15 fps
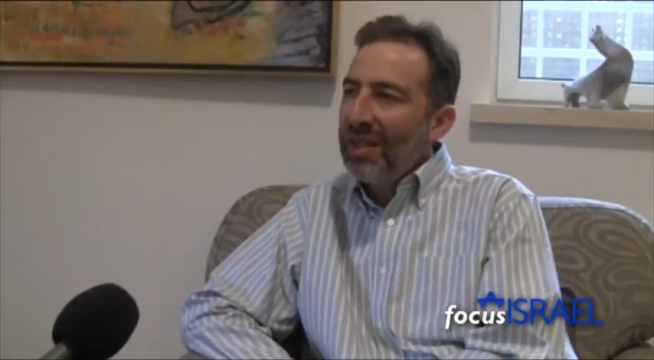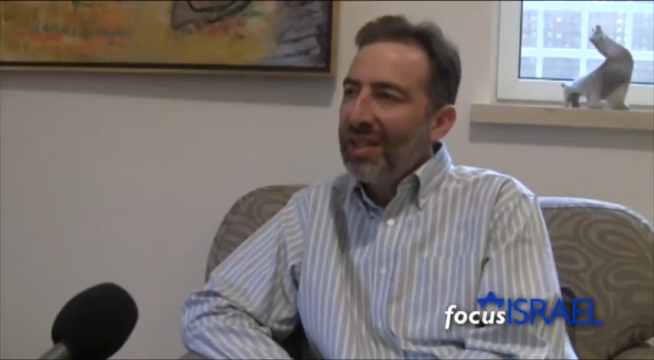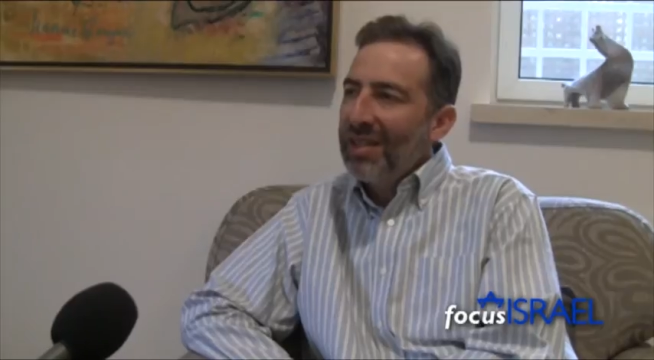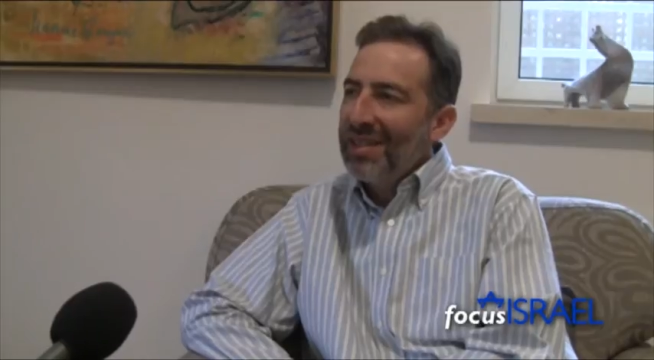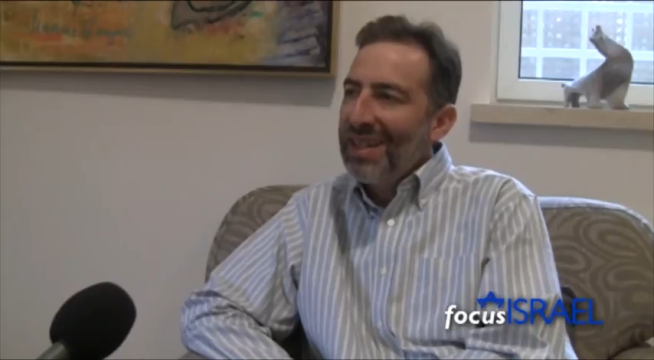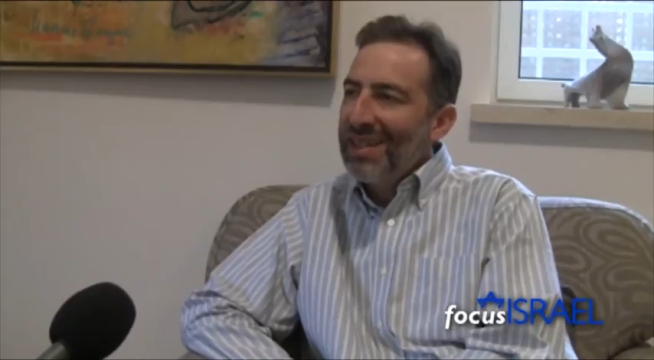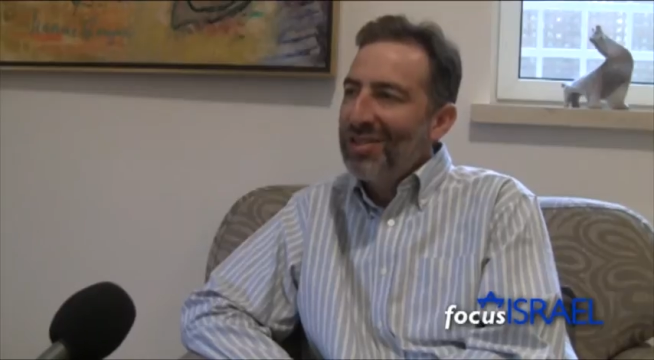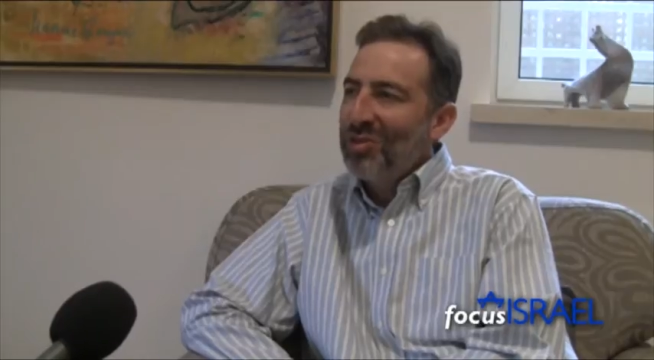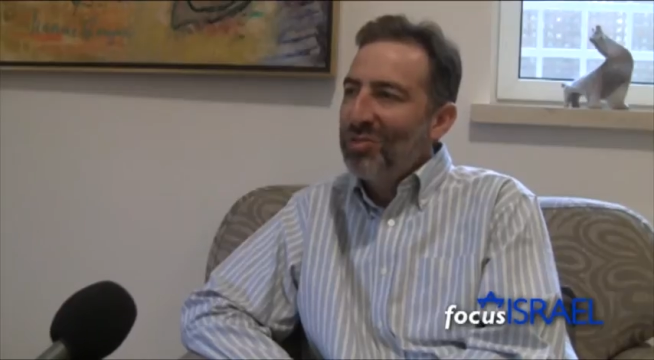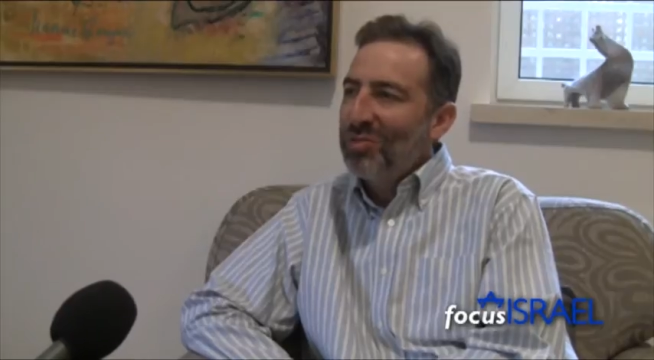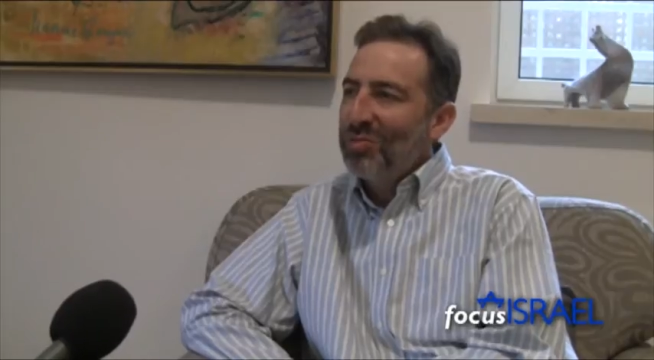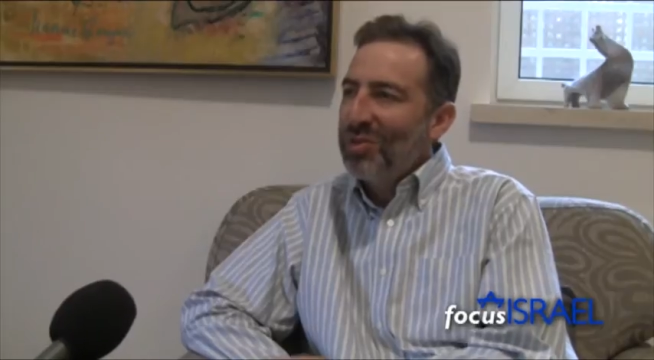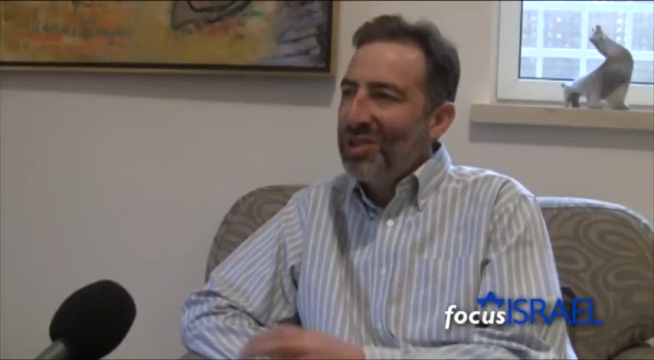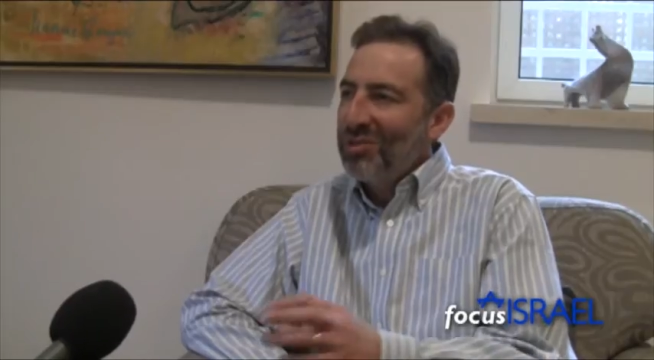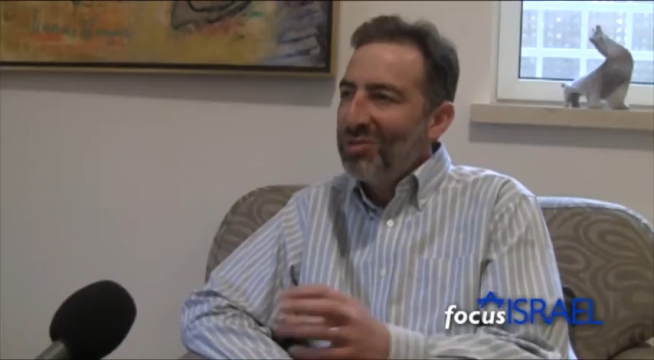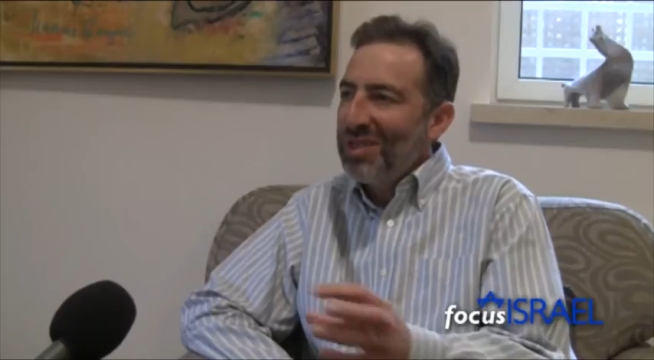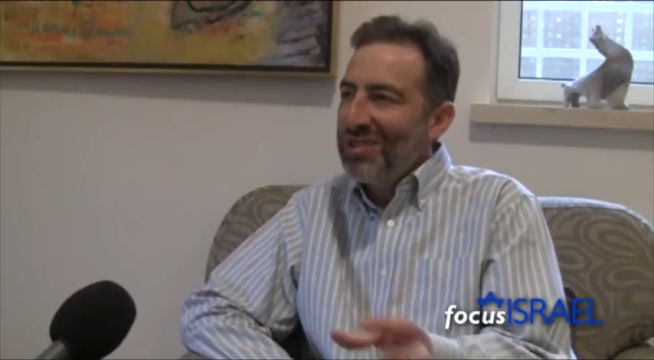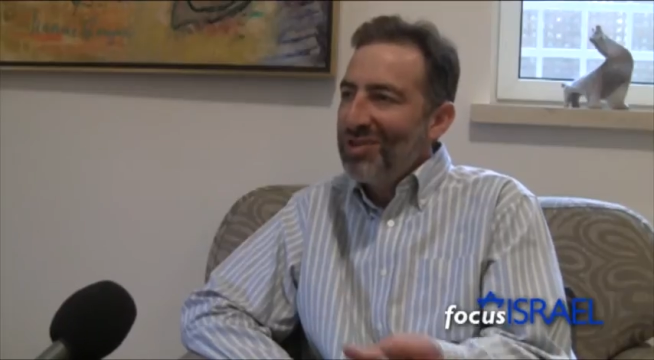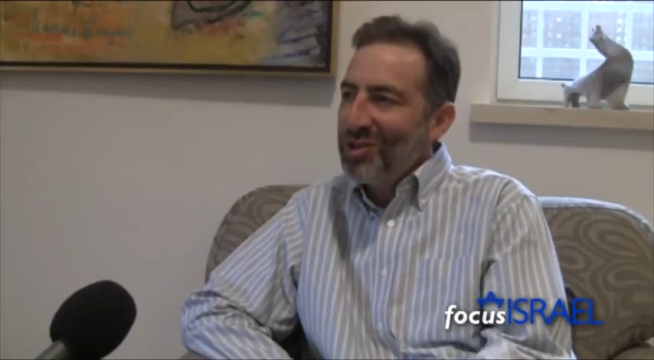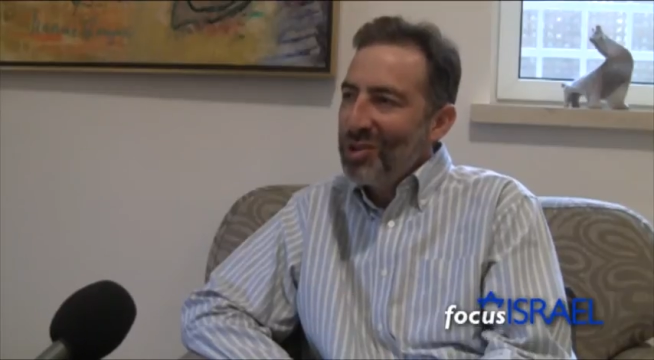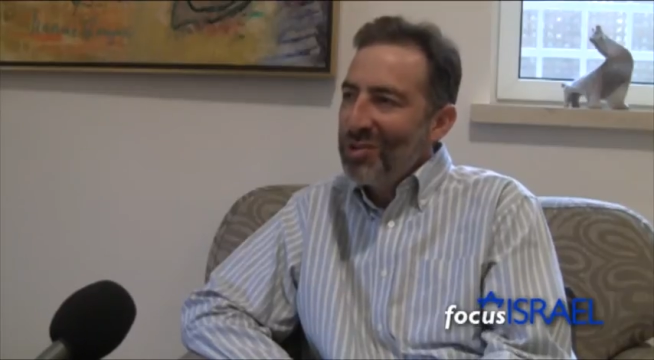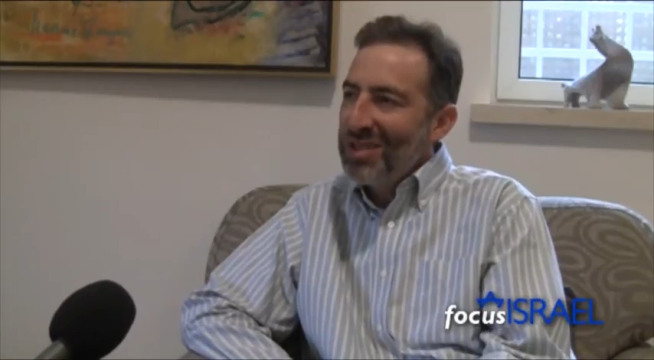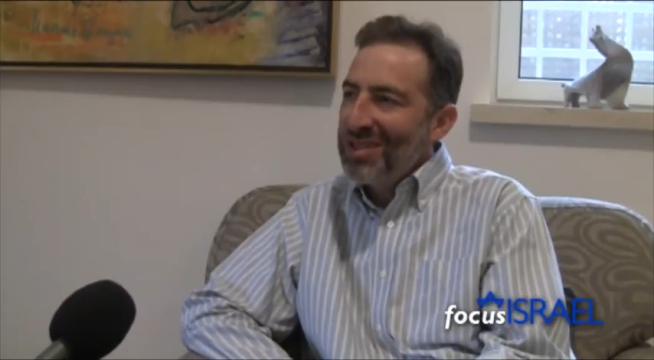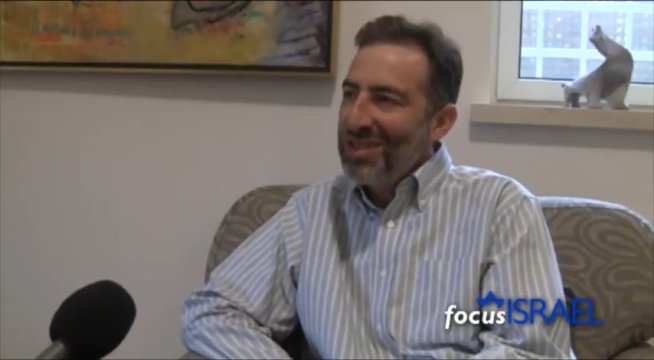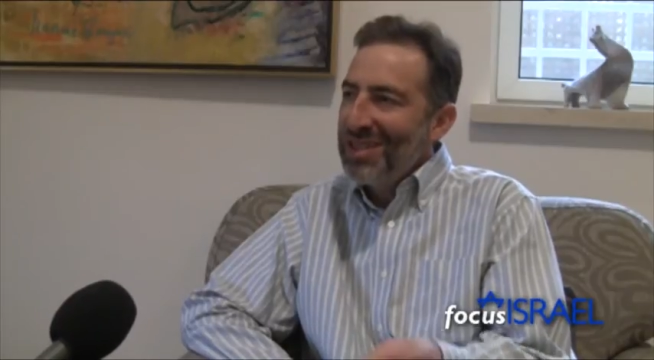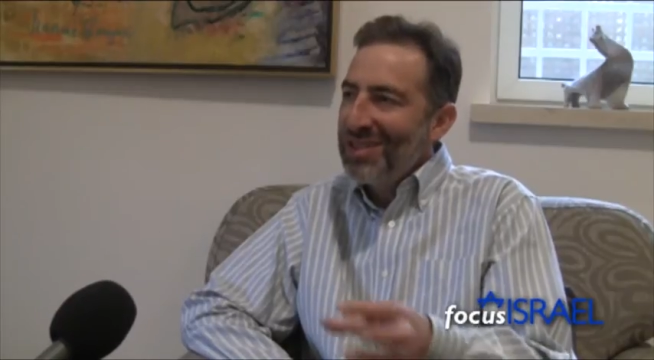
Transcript: the connection between Jewish